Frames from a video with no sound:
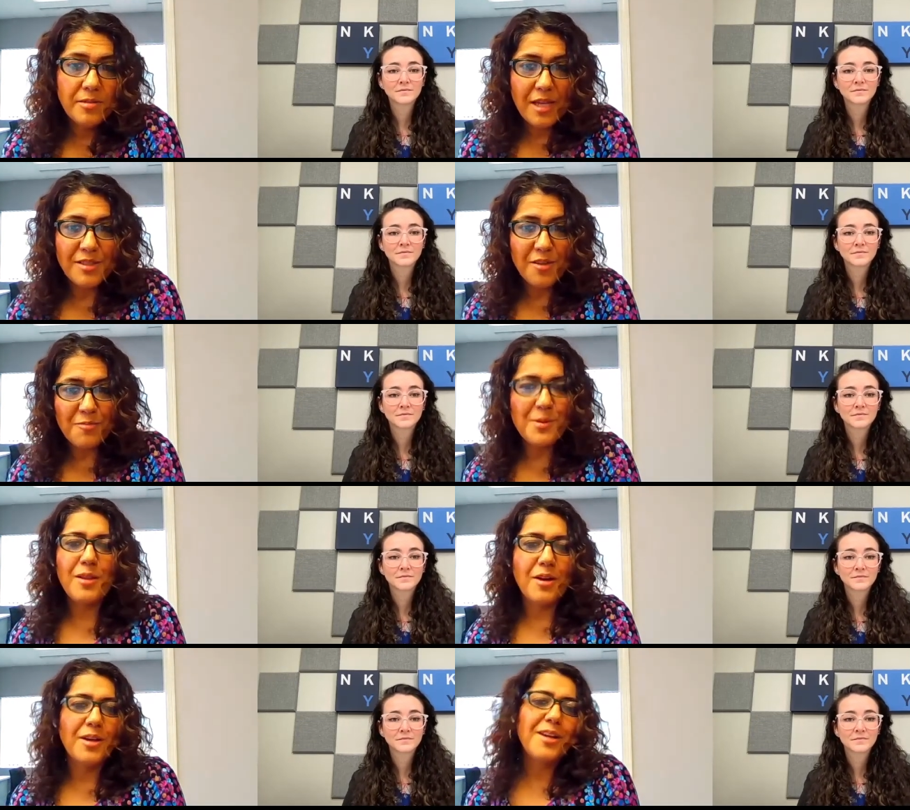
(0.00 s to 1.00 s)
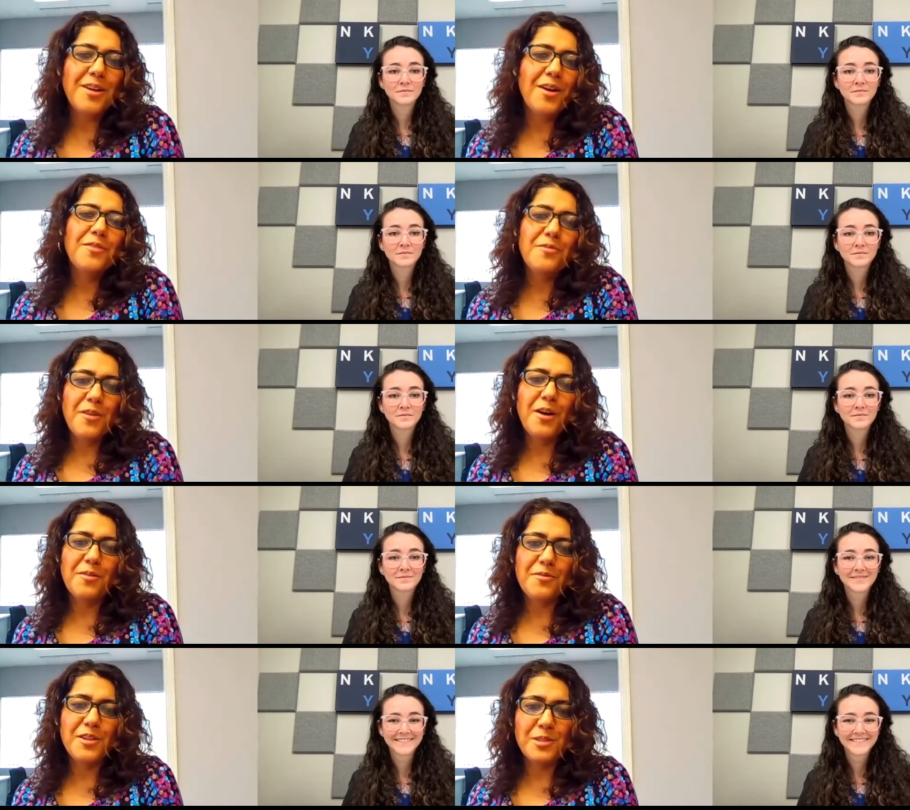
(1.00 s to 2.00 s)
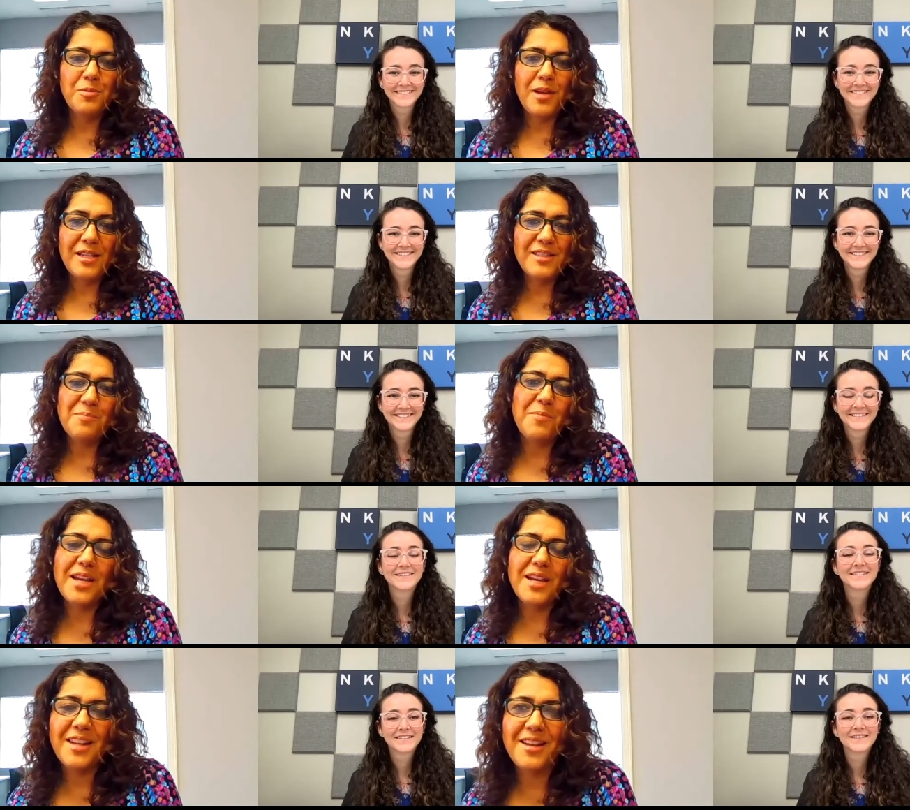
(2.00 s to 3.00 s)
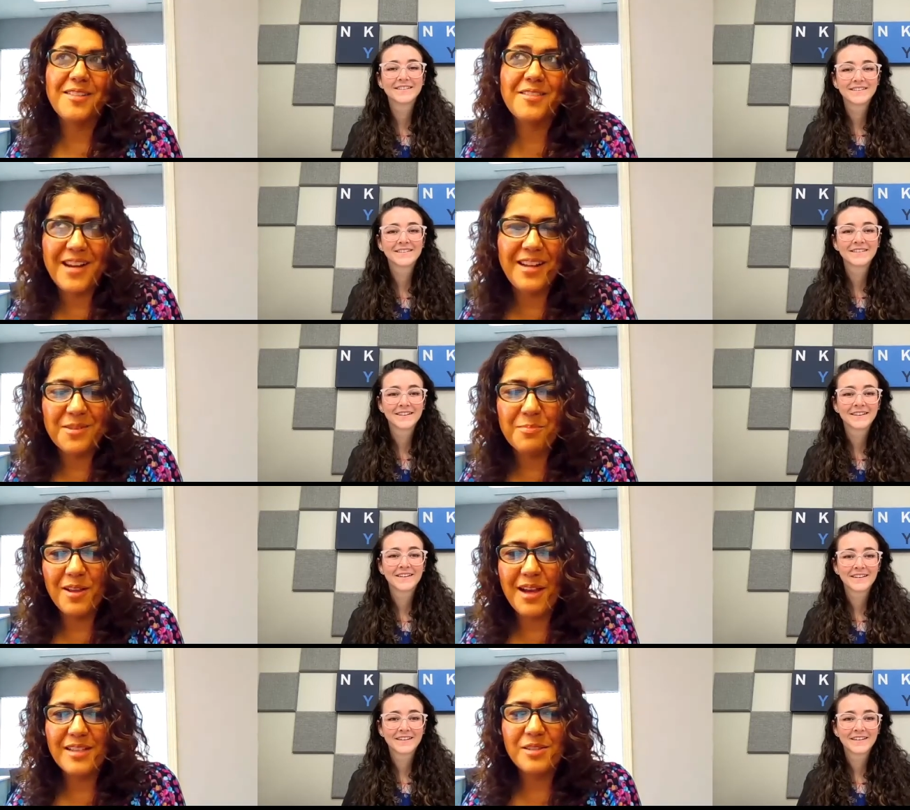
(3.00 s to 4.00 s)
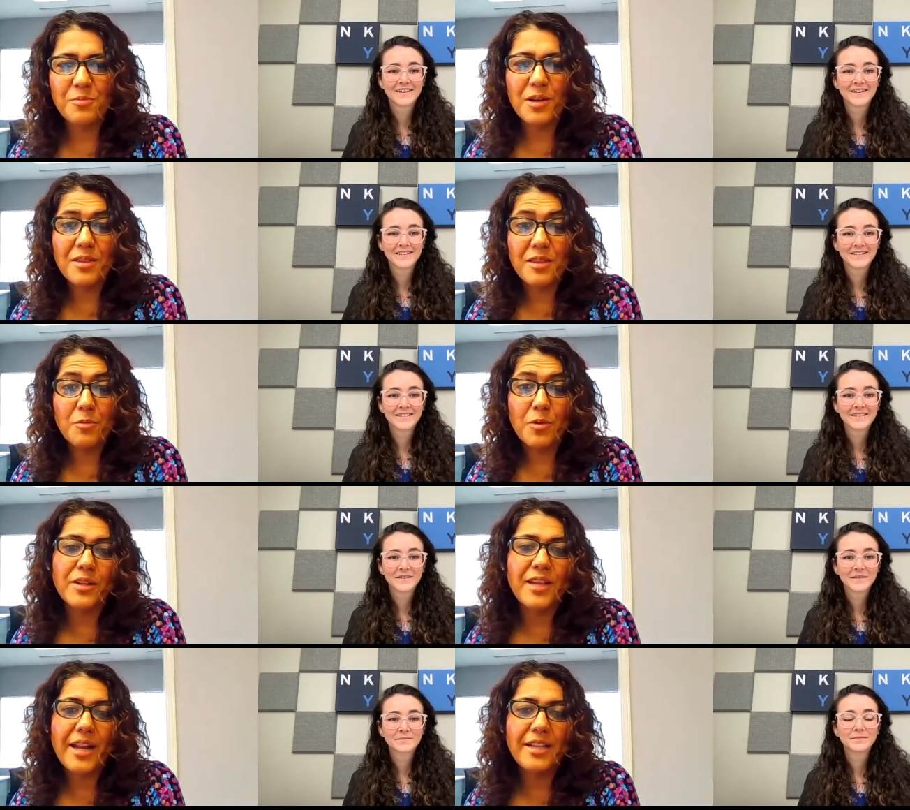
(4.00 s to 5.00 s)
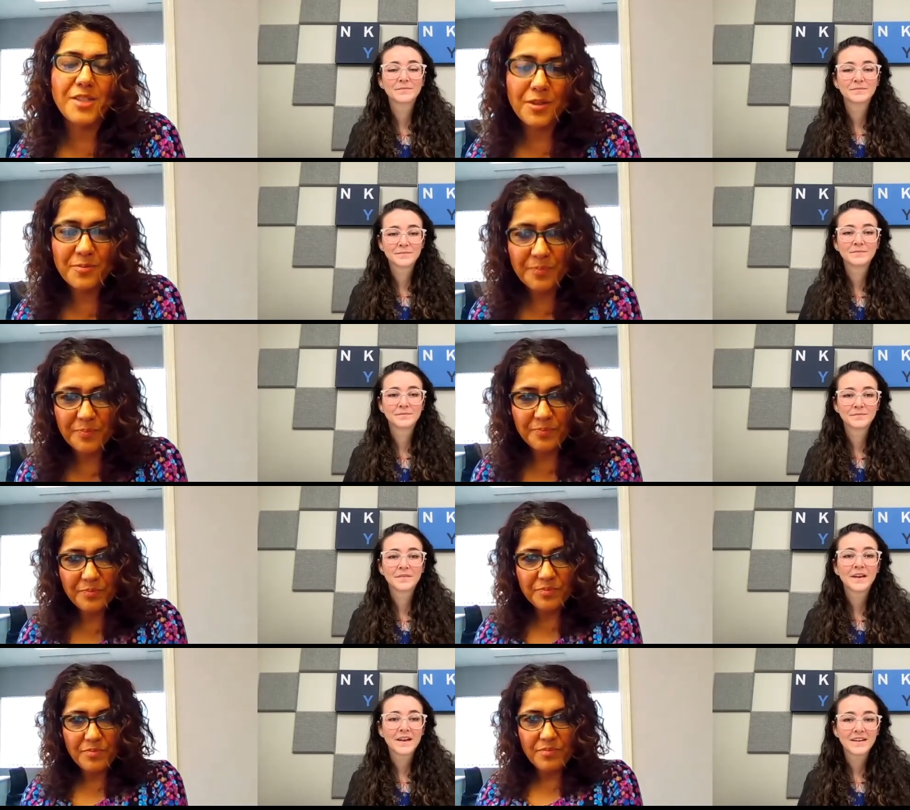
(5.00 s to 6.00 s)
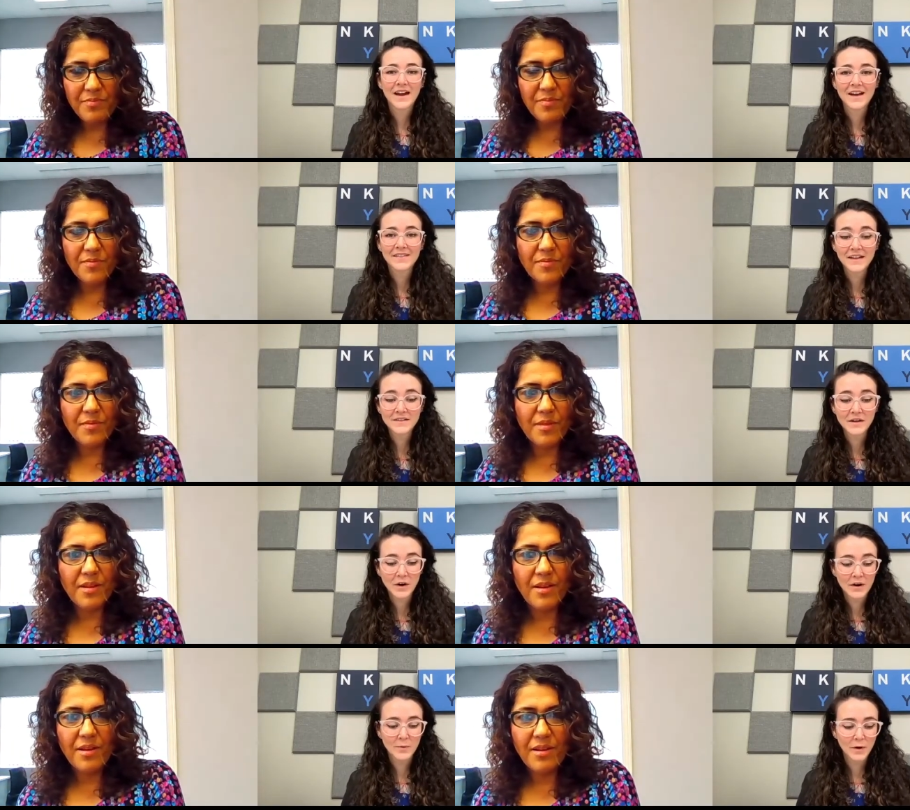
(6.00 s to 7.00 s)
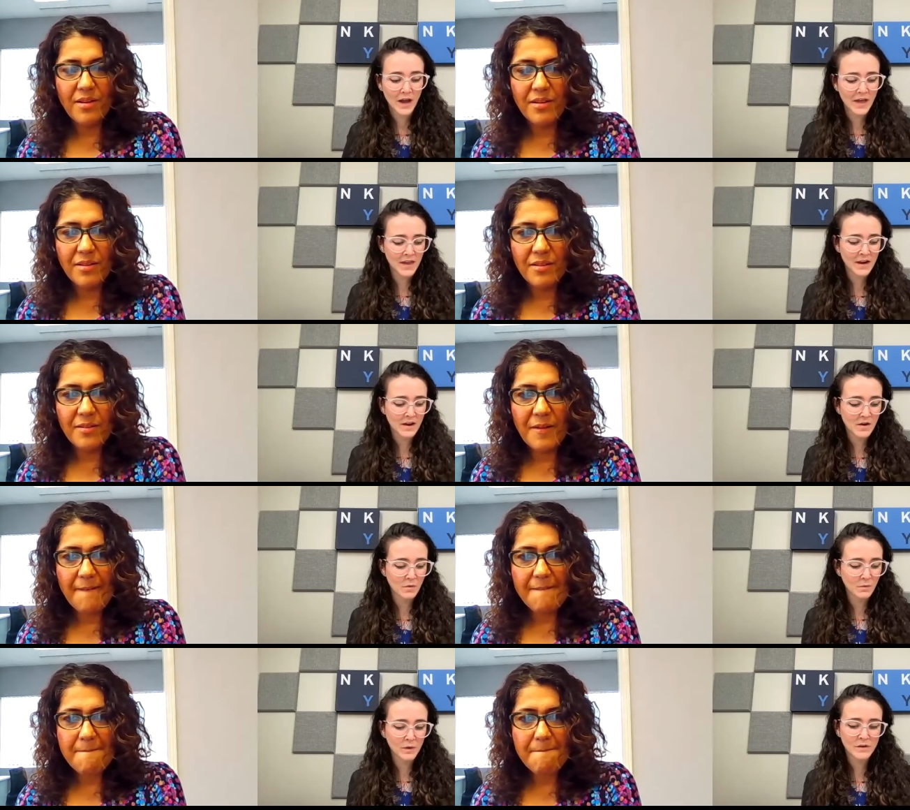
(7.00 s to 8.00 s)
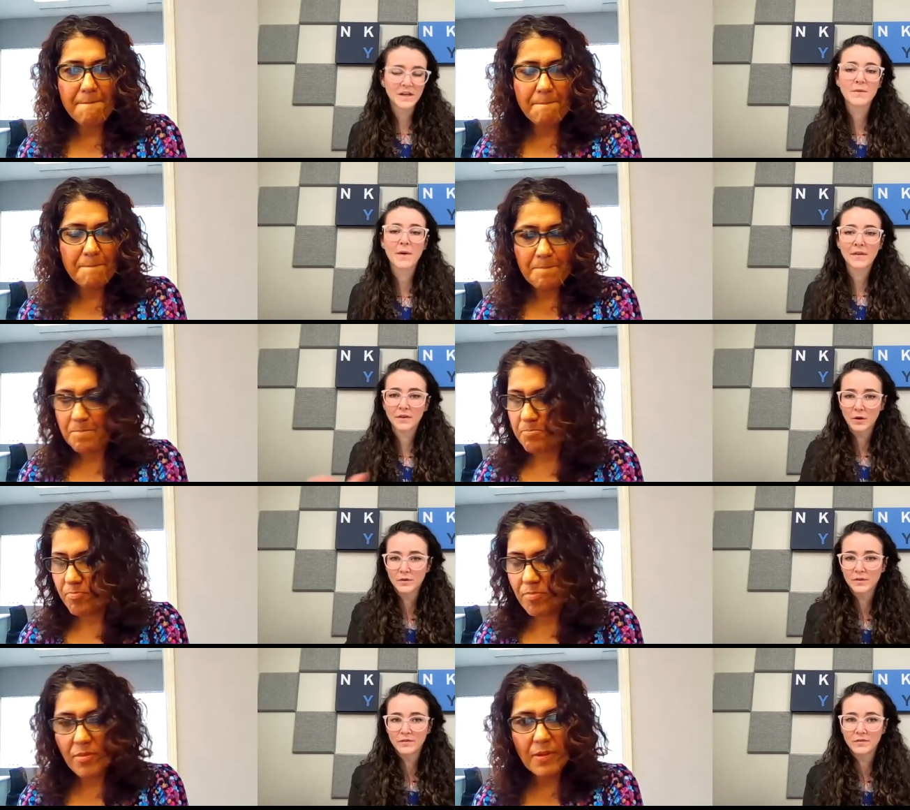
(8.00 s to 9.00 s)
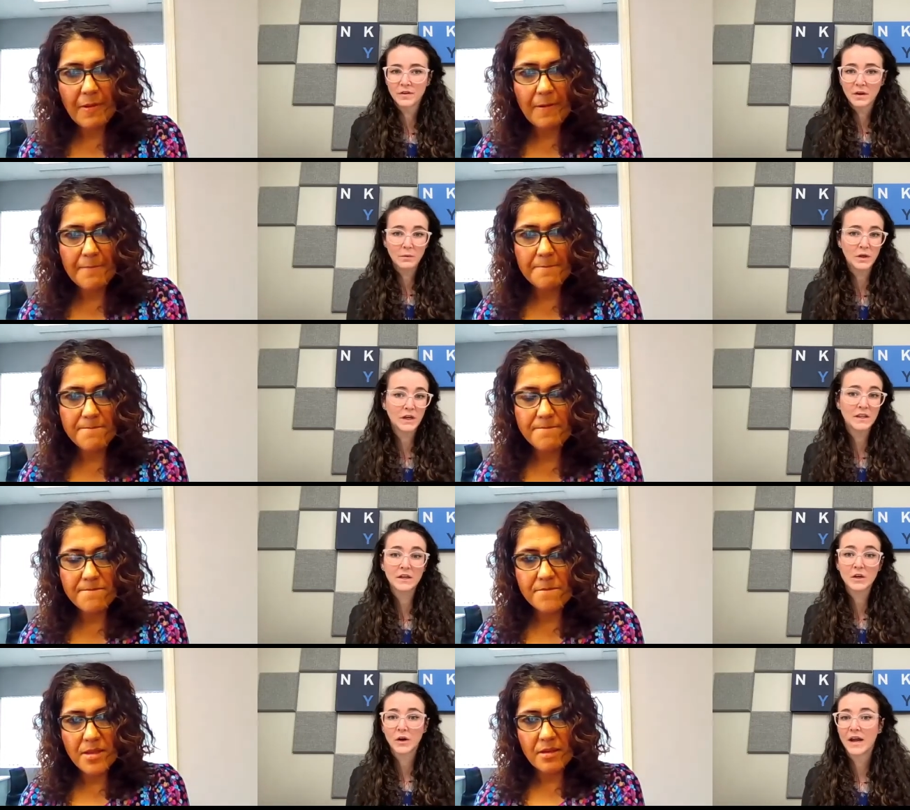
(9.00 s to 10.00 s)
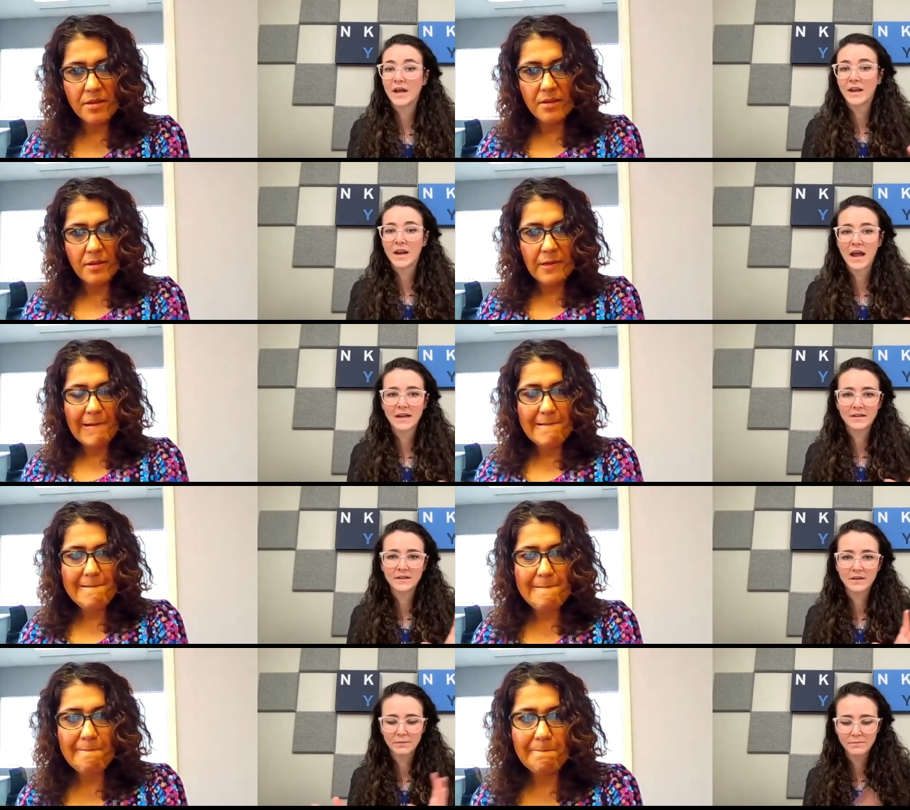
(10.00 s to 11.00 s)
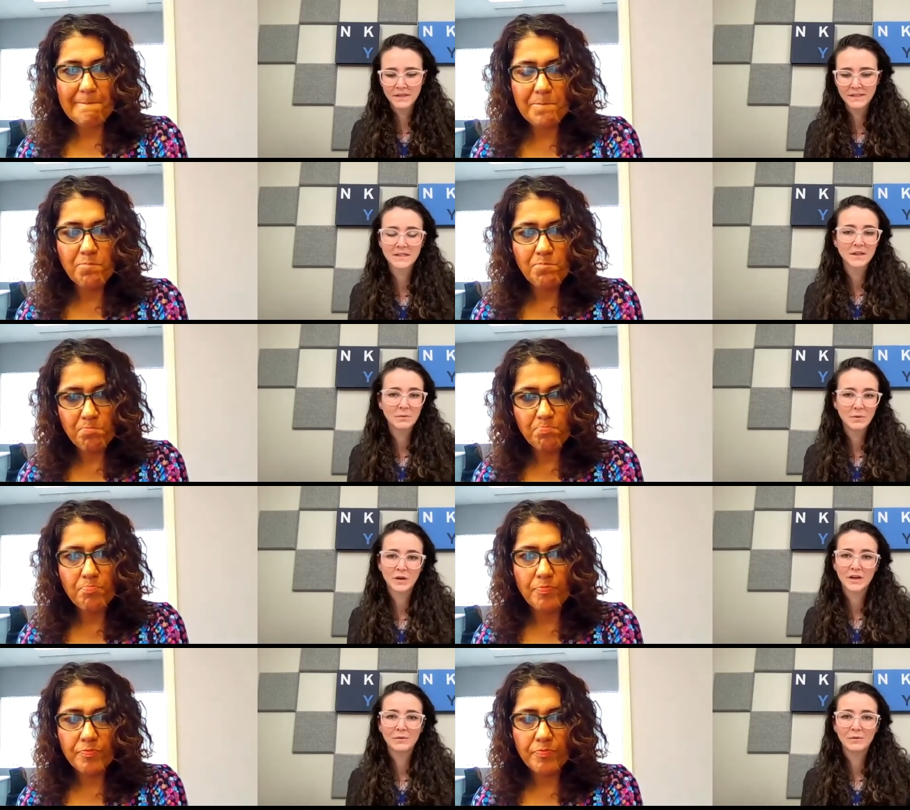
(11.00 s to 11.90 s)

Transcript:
Speaker 1: sense of belonging of, of this place and making it a greater place with the work that I do.
Speaker 2: Yeah, that's incredible. And then when you think about the growth of the community that you're in and the business community,